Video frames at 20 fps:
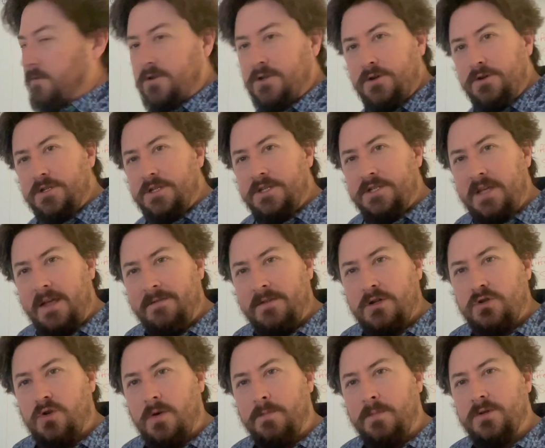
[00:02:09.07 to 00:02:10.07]
deuce to
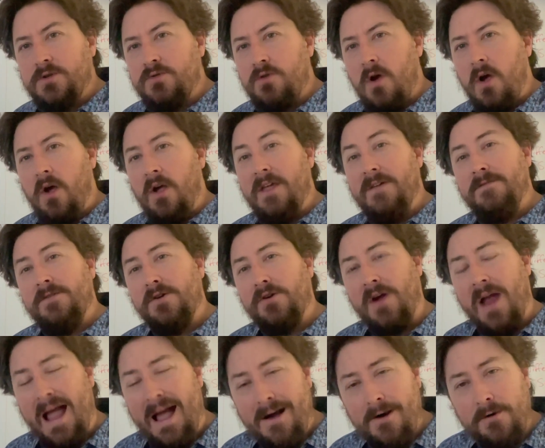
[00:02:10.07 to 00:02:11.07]
seven triple draw, if
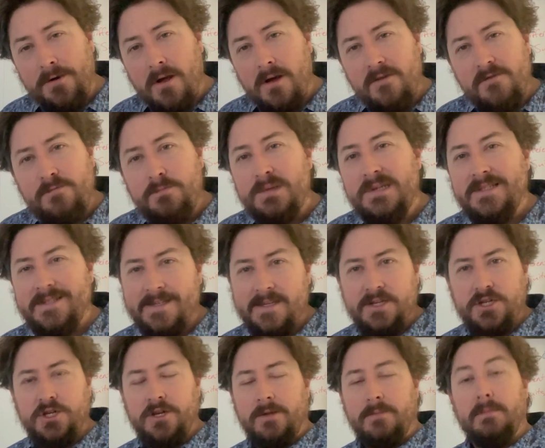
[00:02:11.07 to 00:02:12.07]
you're out of
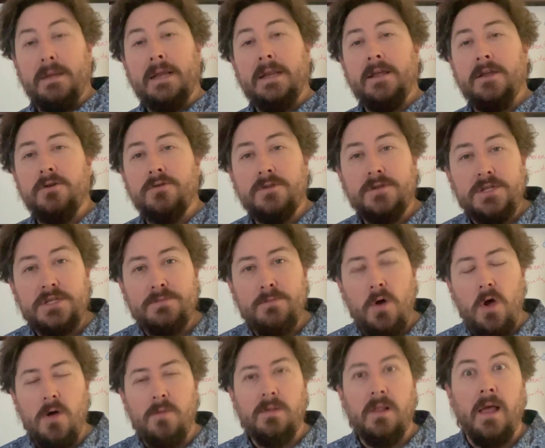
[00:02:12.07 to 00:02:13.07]
position, meaning you're the
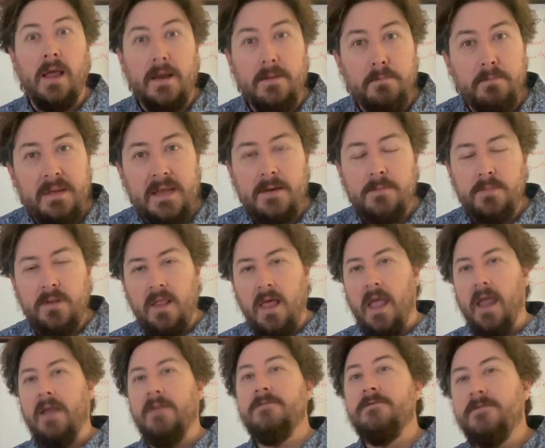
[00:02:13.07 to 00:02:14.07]
small blind, big
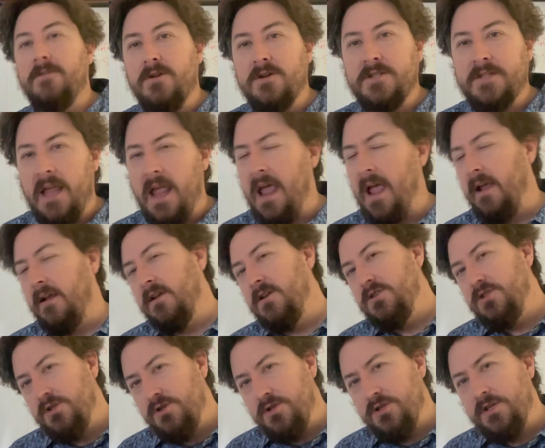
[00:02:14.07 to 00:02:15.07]
blind, first to act,
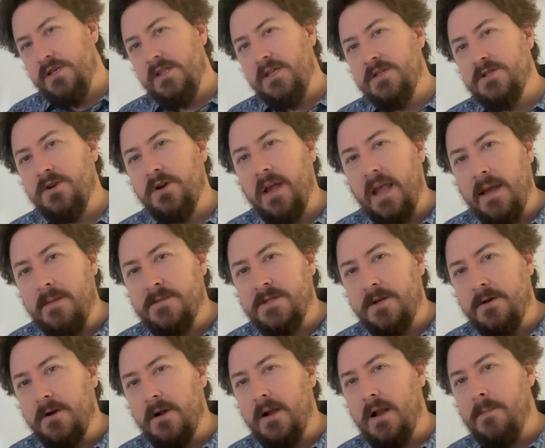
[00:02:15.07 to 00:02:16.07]
because usually these are games
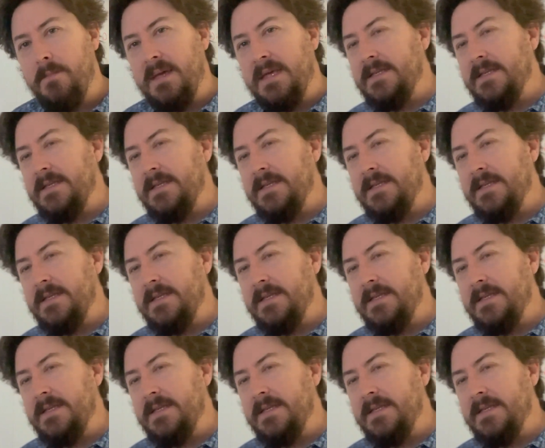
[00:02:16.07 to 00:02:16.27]
that are going to be